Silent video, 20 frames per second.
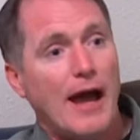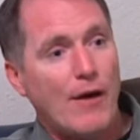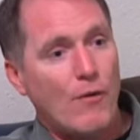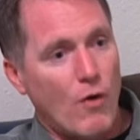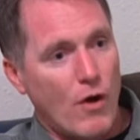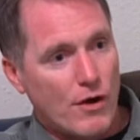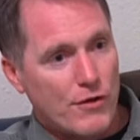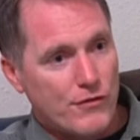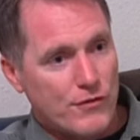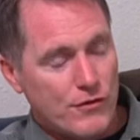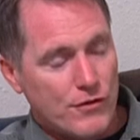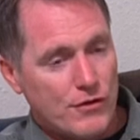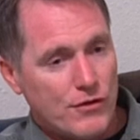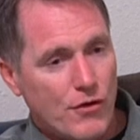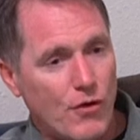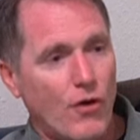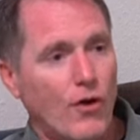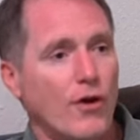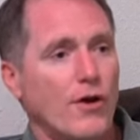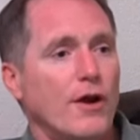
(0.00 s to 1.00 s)
I walk through the
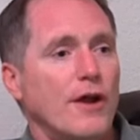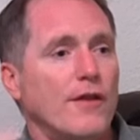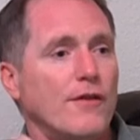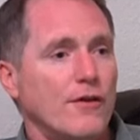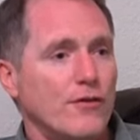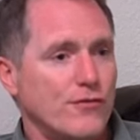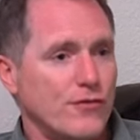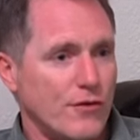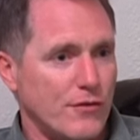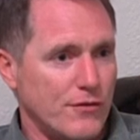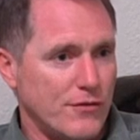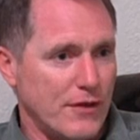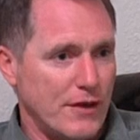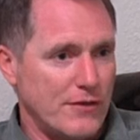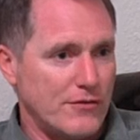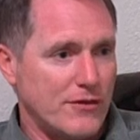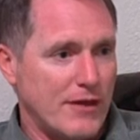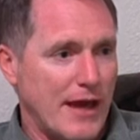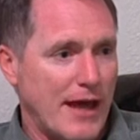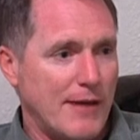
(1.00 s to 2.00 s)
door, there's certain
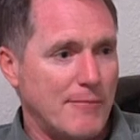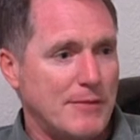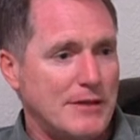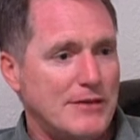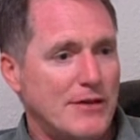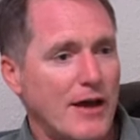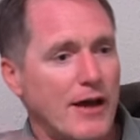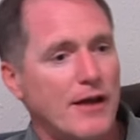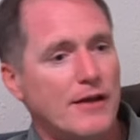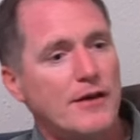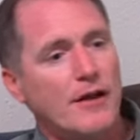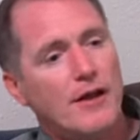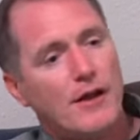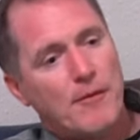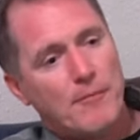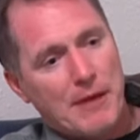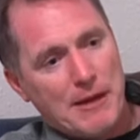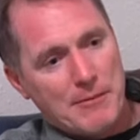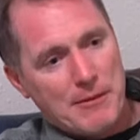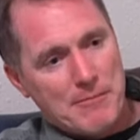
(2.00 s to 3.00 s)
things got to be done,
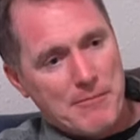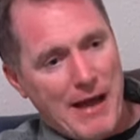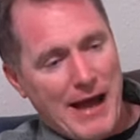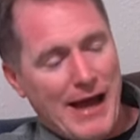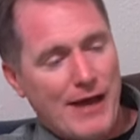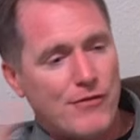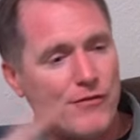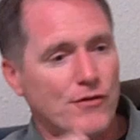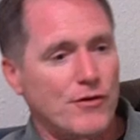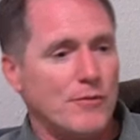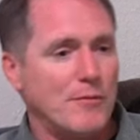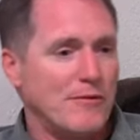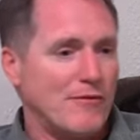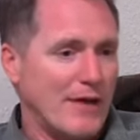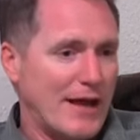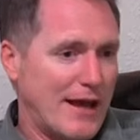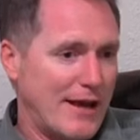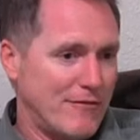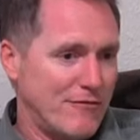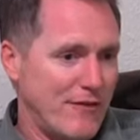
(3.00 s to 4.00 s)
maybe bathroom, if
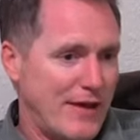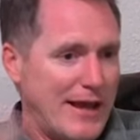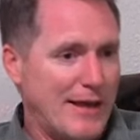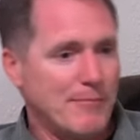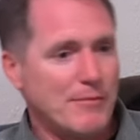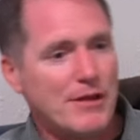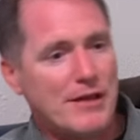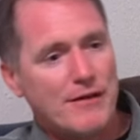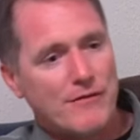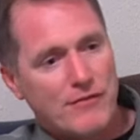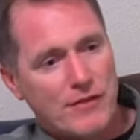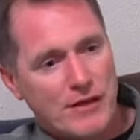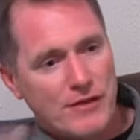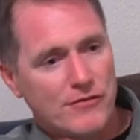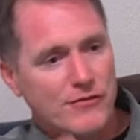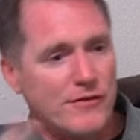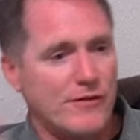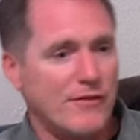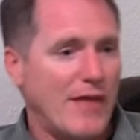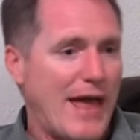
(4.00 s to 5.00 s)
I got a family, if
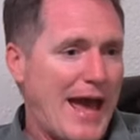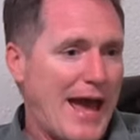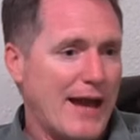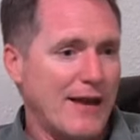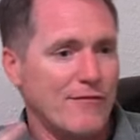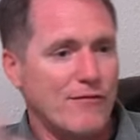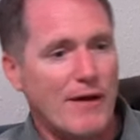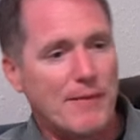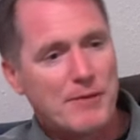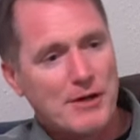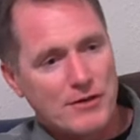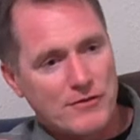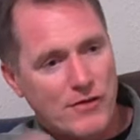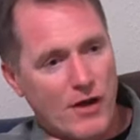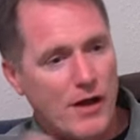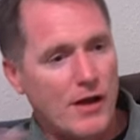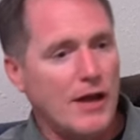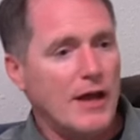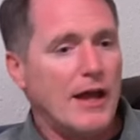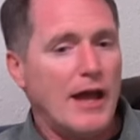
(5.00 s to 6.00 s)
this, and that, if I'm going to
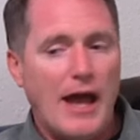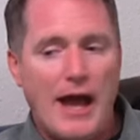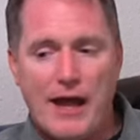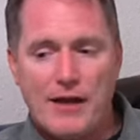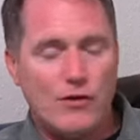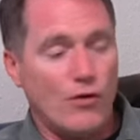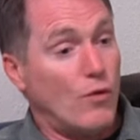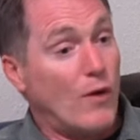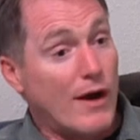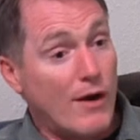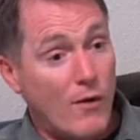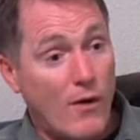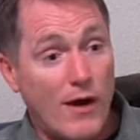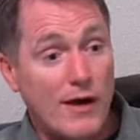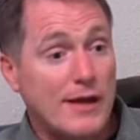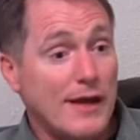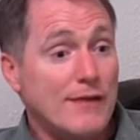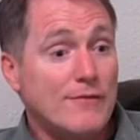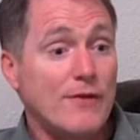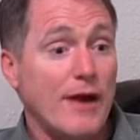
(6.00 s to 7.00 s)
talk, I don't want to
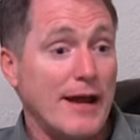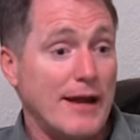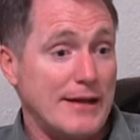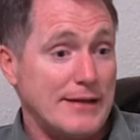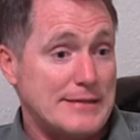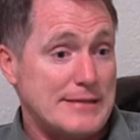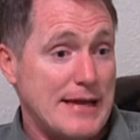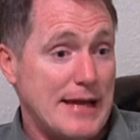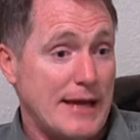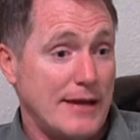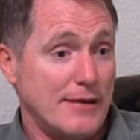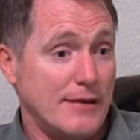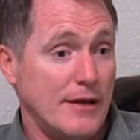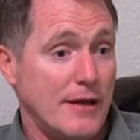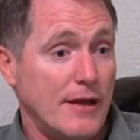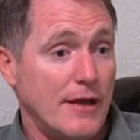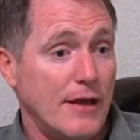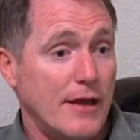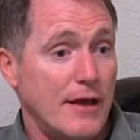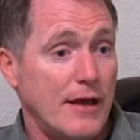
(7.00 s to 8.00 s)
walk in right at 10.
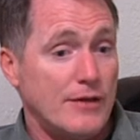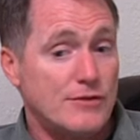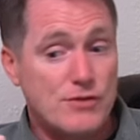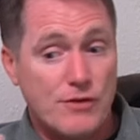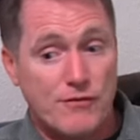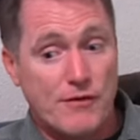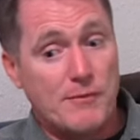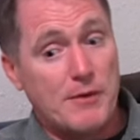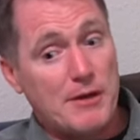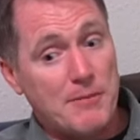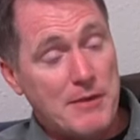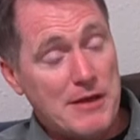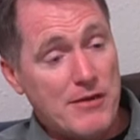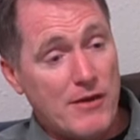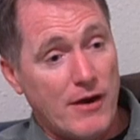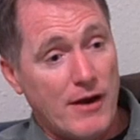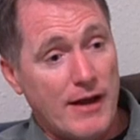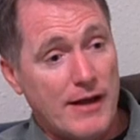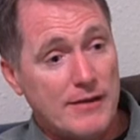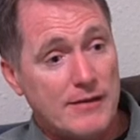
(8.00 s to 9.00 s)
So if I'm going to be
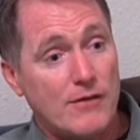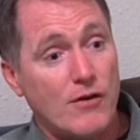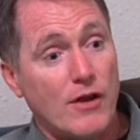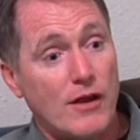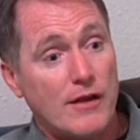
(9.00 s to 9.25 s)
there at